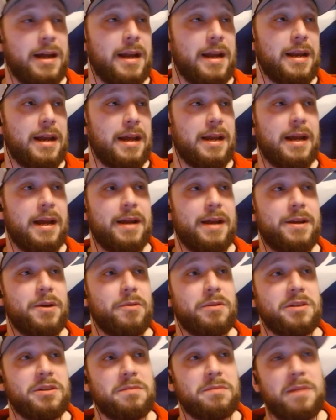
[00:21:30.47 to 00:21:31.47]
And I
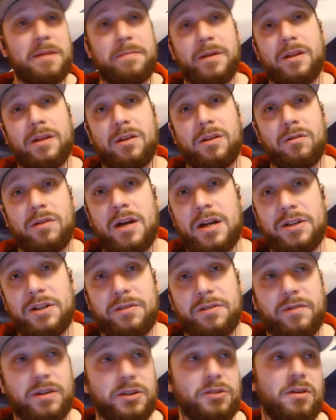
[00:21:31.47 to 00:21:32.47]
know this might be a little
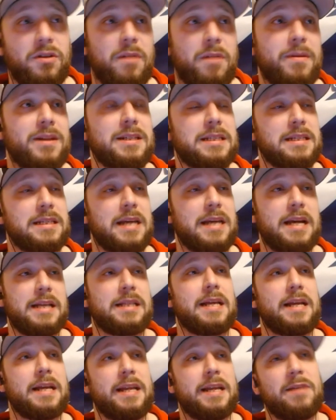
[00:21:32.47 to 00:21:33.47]
controversial. I'm not
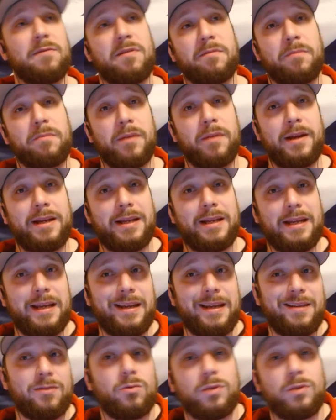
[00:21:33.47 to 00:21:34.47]
saying that he would have played
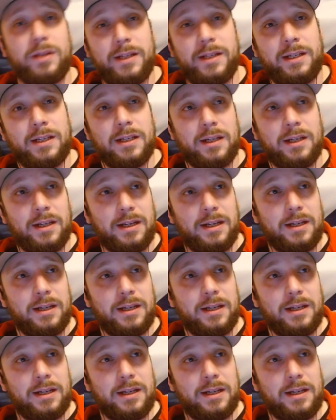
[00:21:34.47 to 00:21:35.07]
equally